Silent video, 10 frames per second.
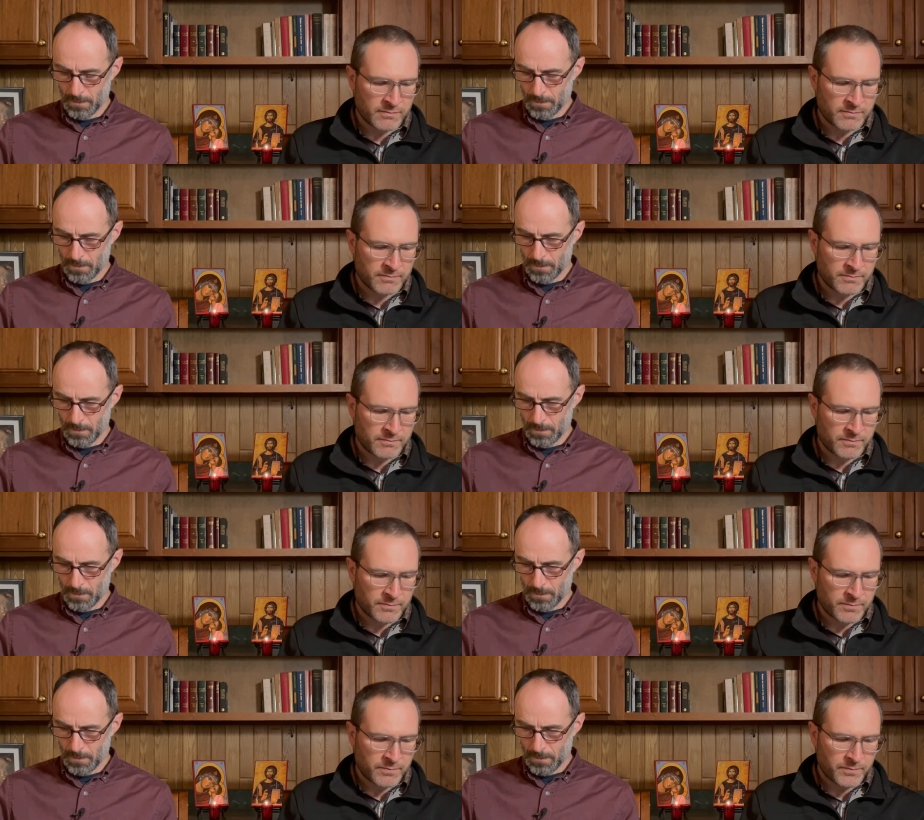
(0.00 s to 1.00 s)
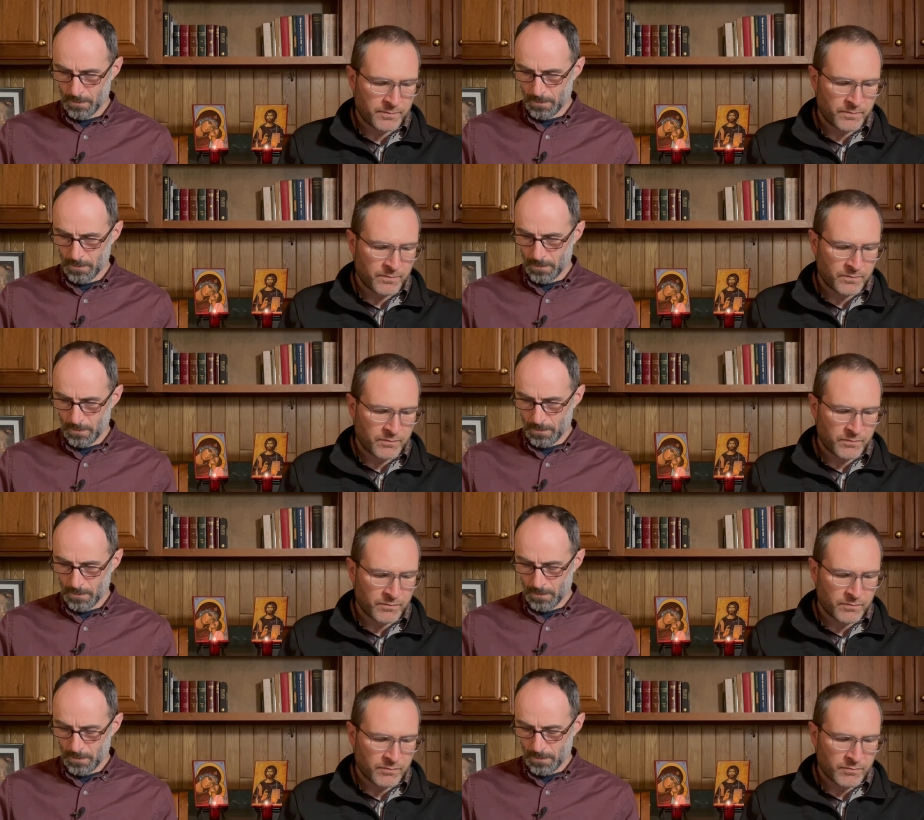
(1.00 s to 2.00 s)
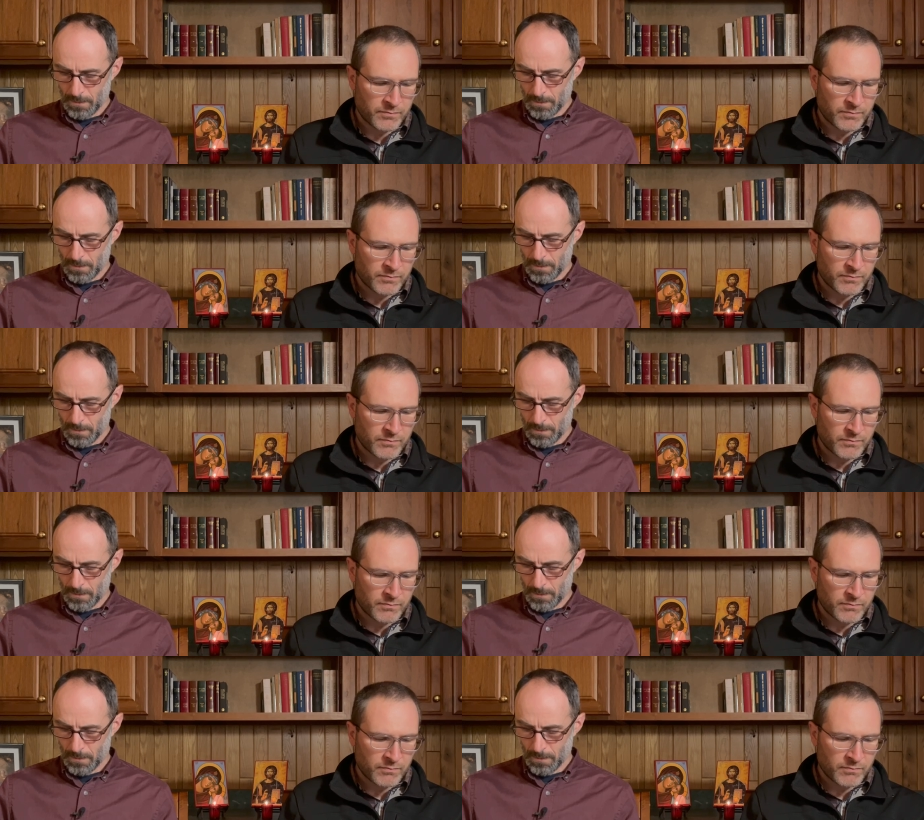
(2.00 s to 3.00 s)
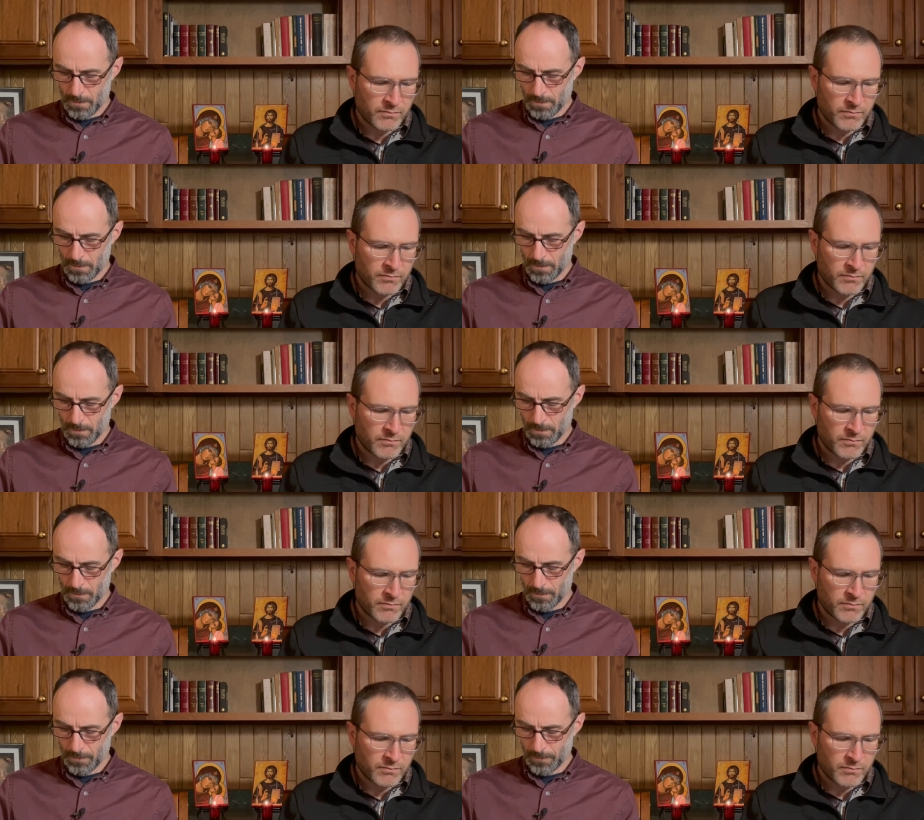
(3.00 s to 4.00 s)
(silence)